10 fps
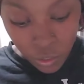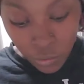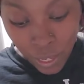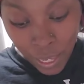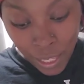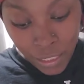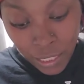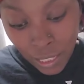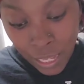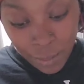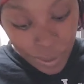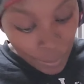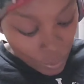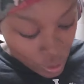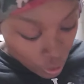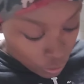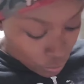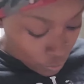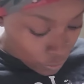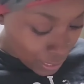You guys, a lot of people don't
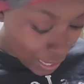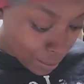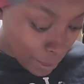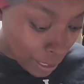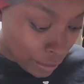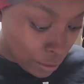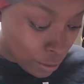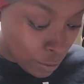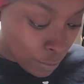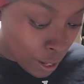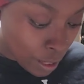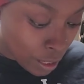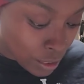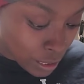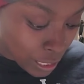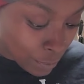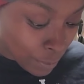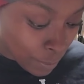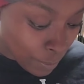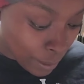like making their own products. A lot of
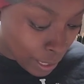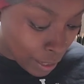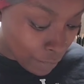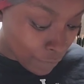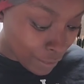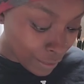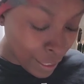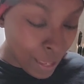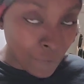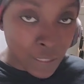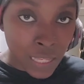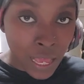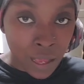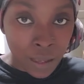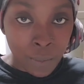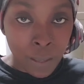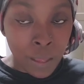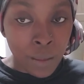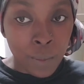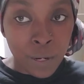people may not feel like they have the time,
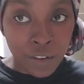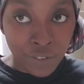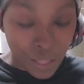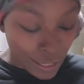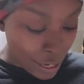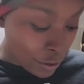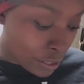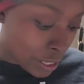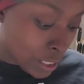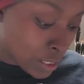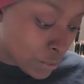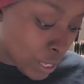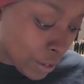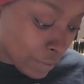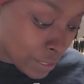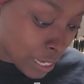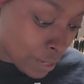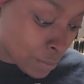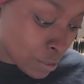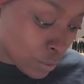but I feel like nowadays we have the
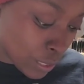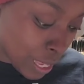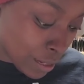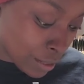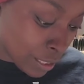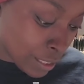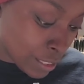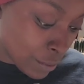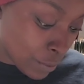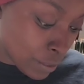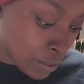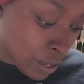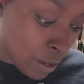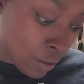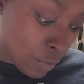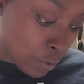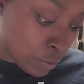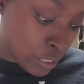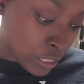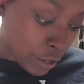time to do a lot of things that we'll
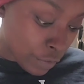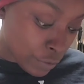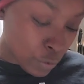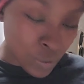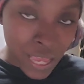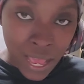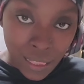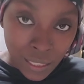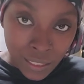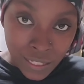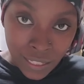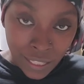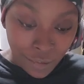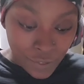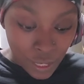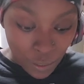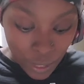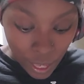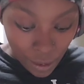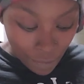discover new talents and gifts that we
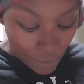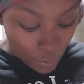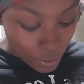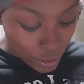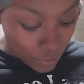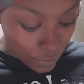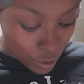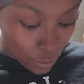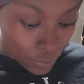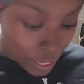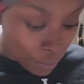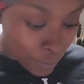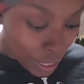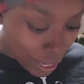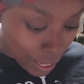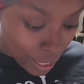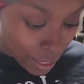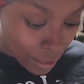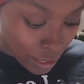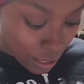have that we didn't even know that we had.